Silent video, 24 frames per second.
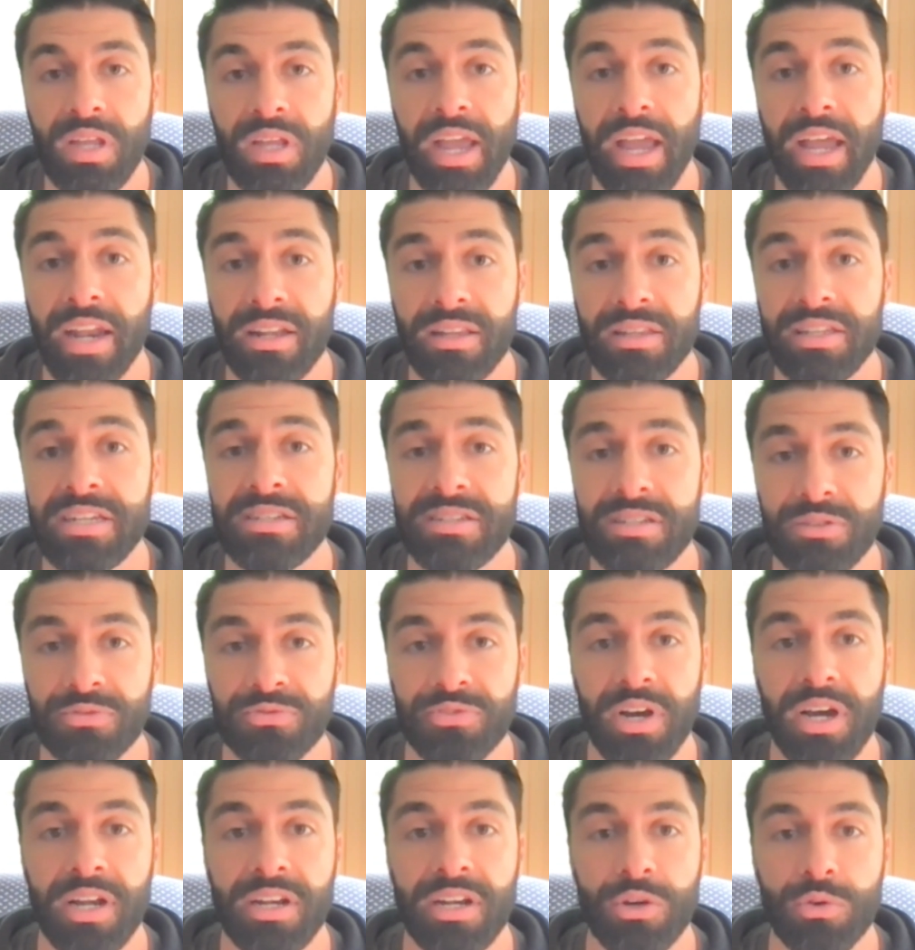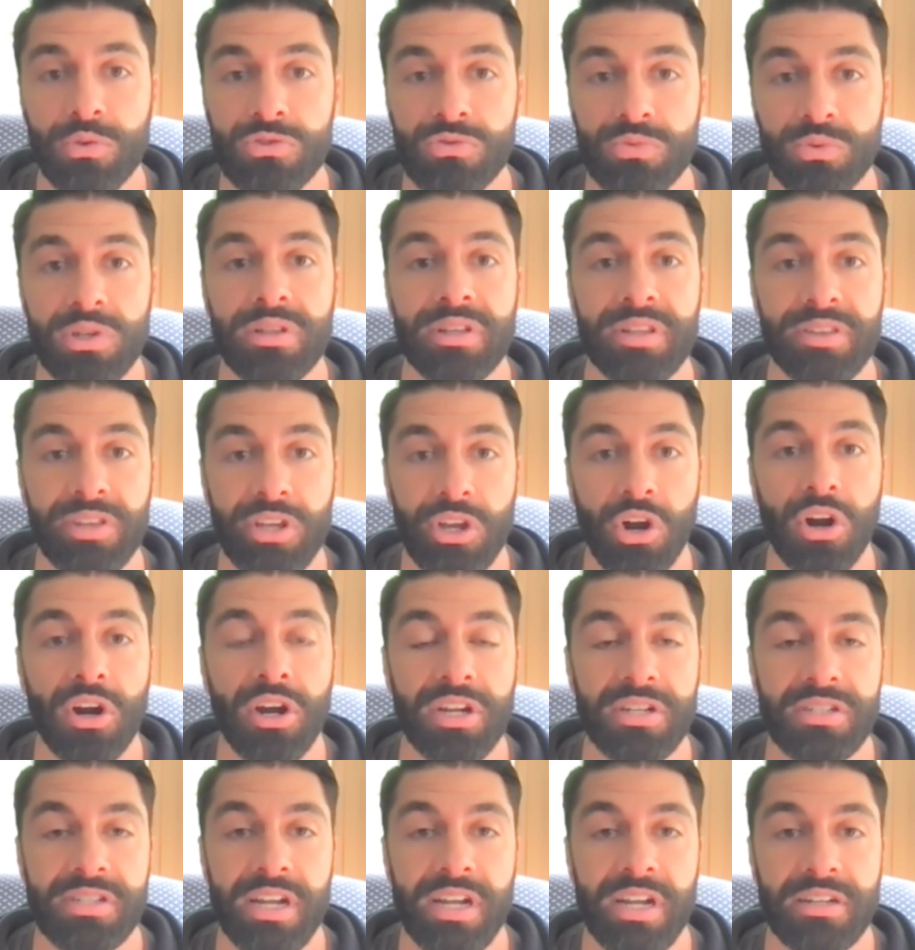And Elise Stefanik was really the
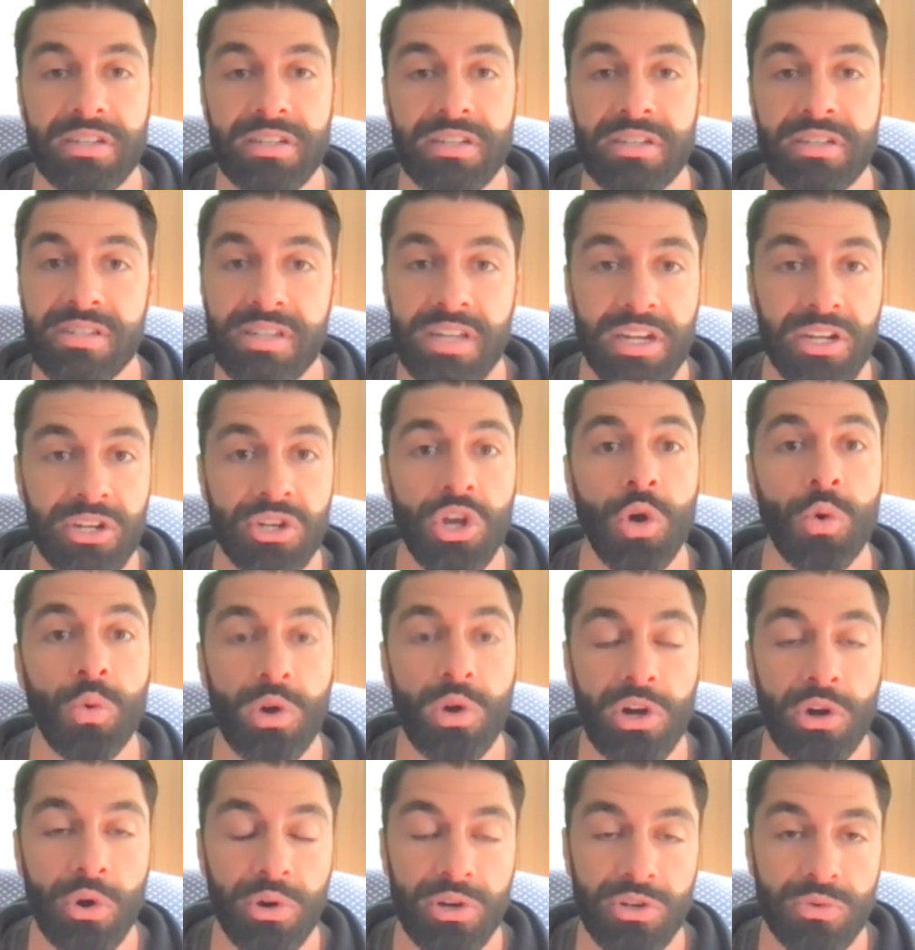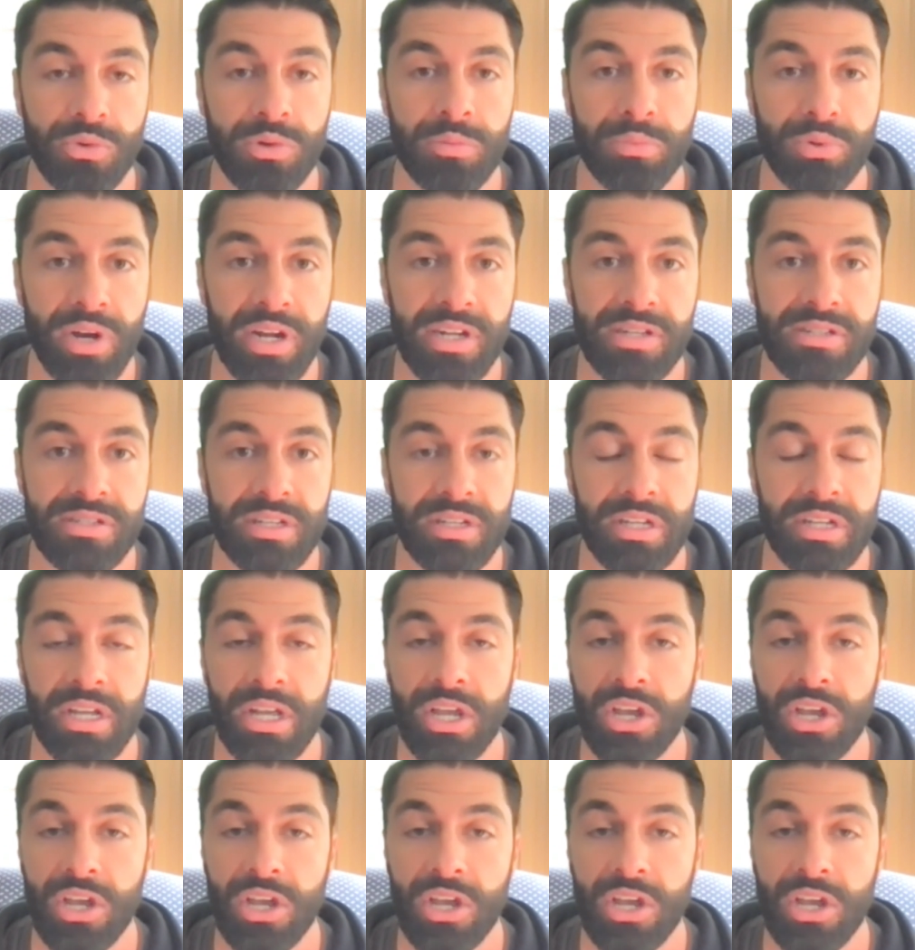architect in saying, no, we're going to embrace it.